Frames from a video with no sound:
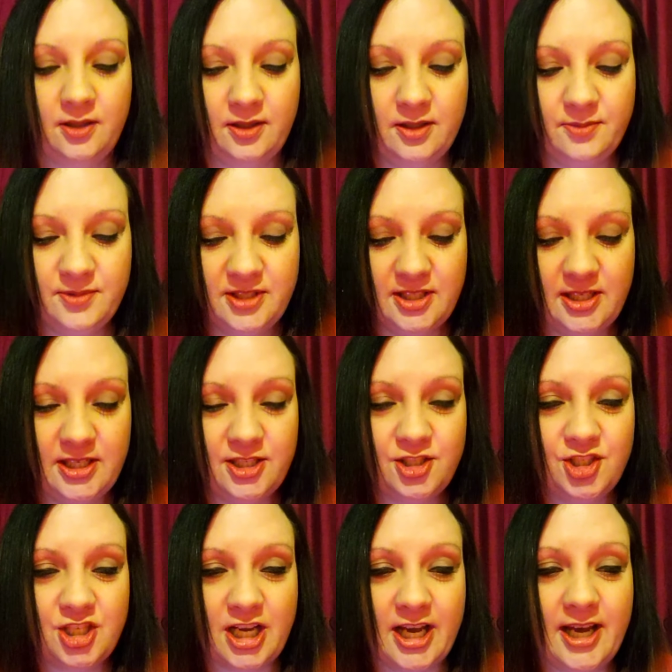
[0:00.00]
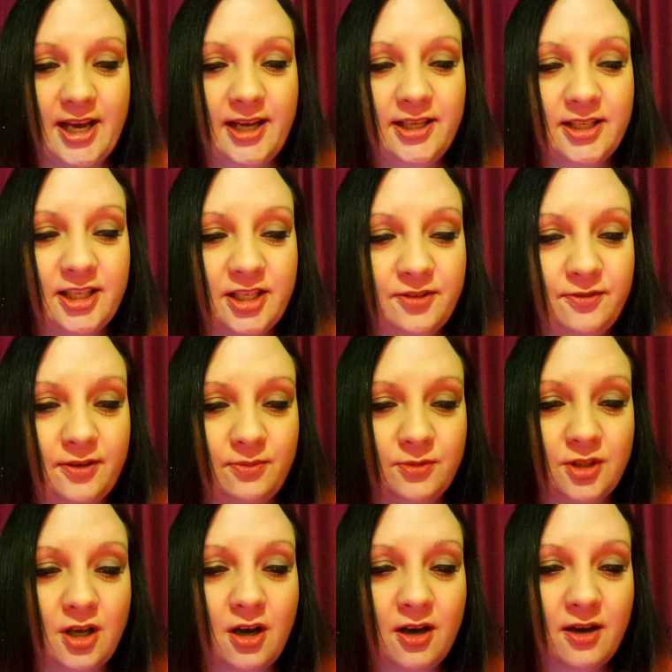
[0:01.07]
I'm seeing Jack from
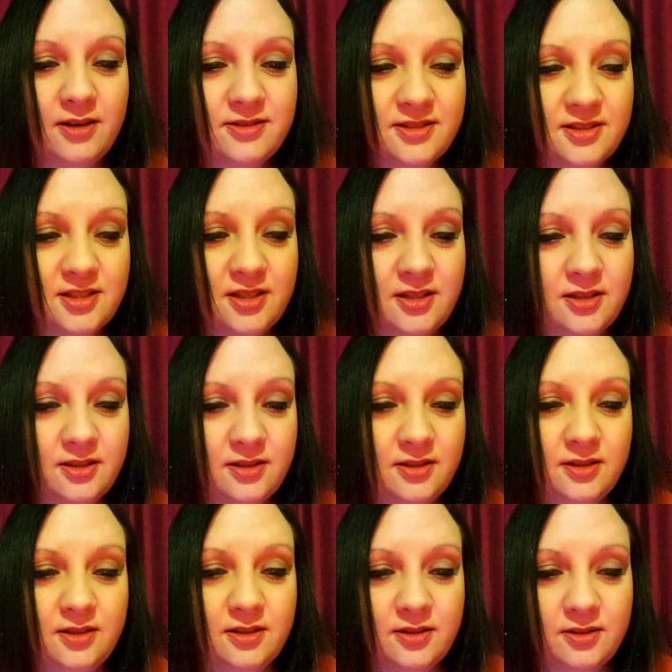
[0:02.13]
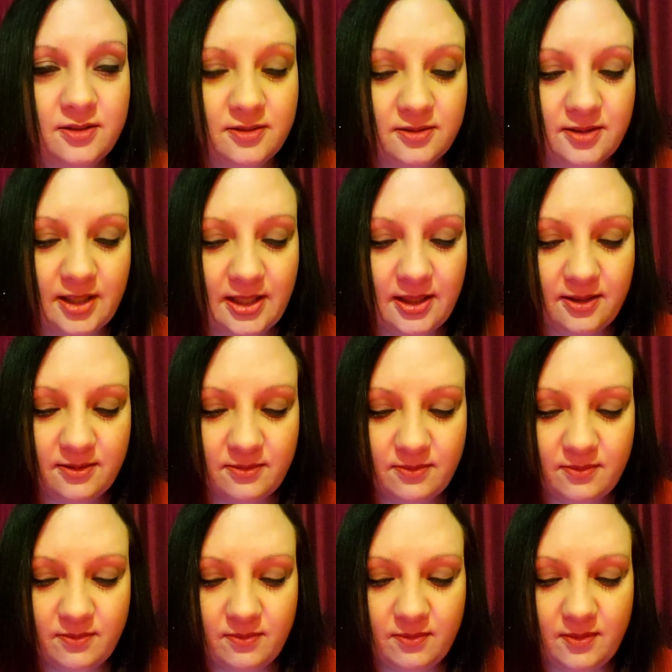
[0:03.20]
Lost. Like,
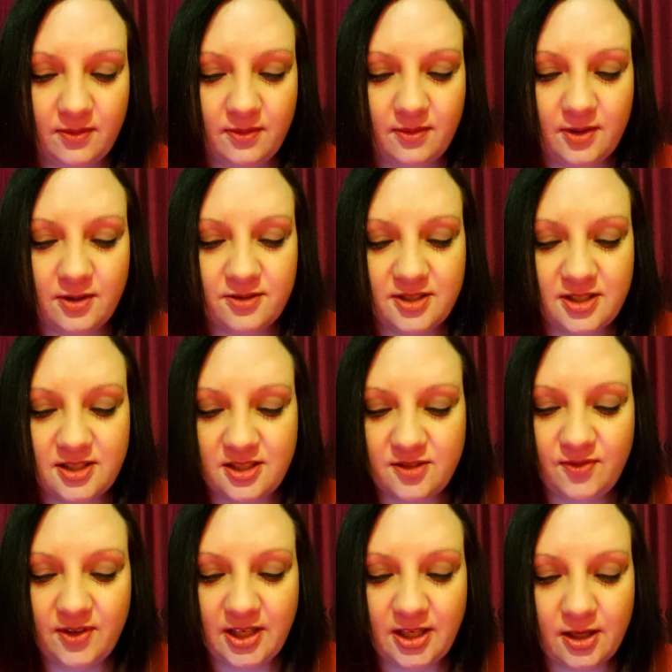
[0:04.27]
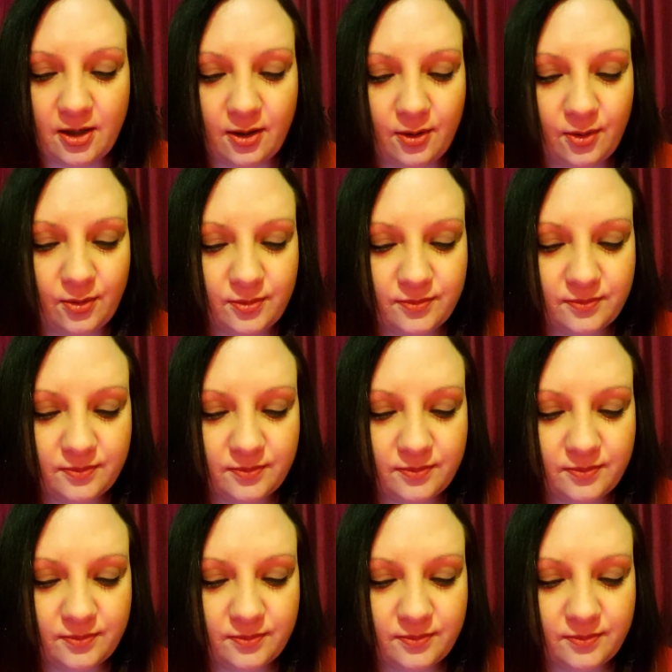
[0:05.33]
there's this video.